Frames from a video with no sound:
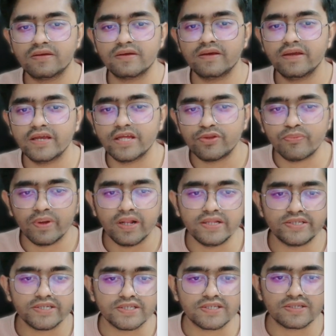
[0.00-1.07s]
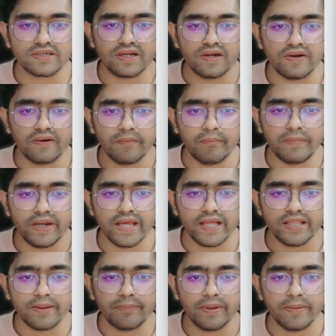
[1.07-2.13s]
it will just take
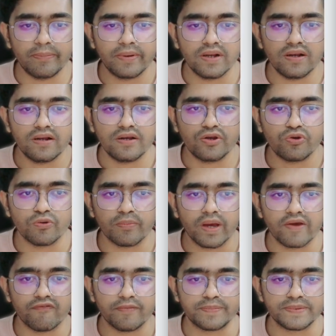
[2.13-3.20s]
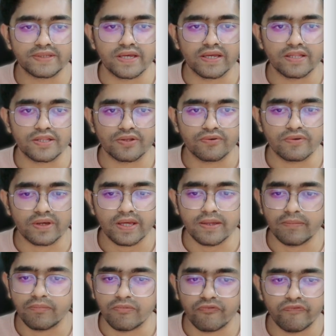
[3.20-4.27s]
the people to my website. Okay,
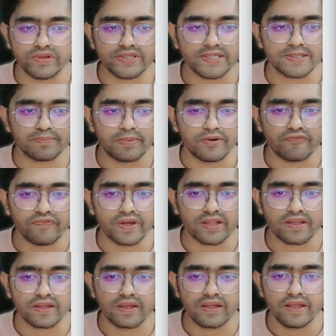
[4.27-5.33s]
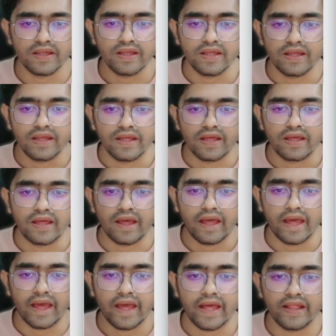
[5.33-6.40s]
which is perfect.
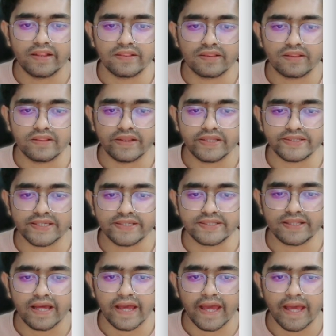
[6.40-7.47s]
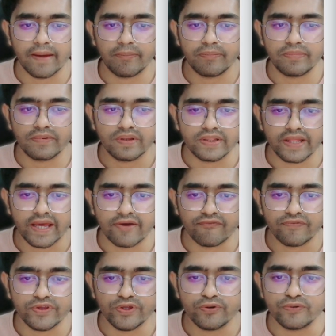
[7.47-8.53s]
And this is the app they have
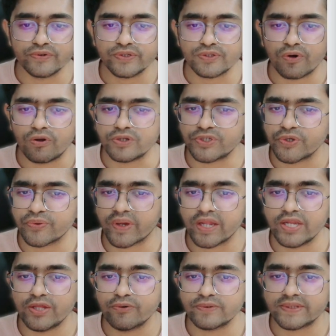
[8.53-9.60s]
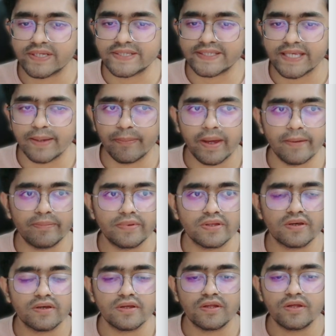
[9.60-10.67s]
used. Also, you can use this same app
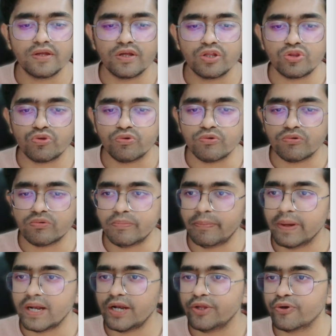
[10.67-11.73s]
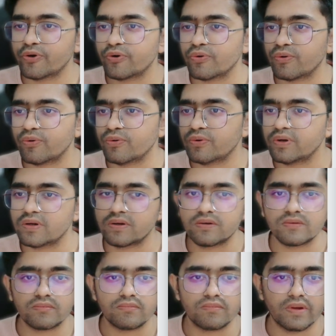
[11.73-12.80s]
to build your own
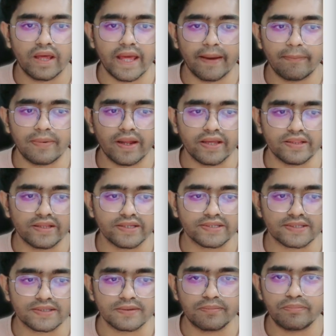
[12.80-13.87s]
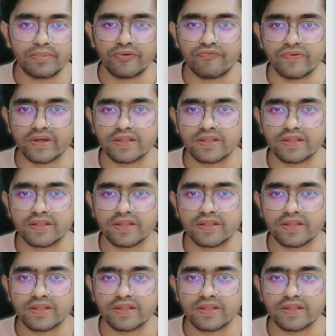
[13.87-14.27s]
app like this. Perfect.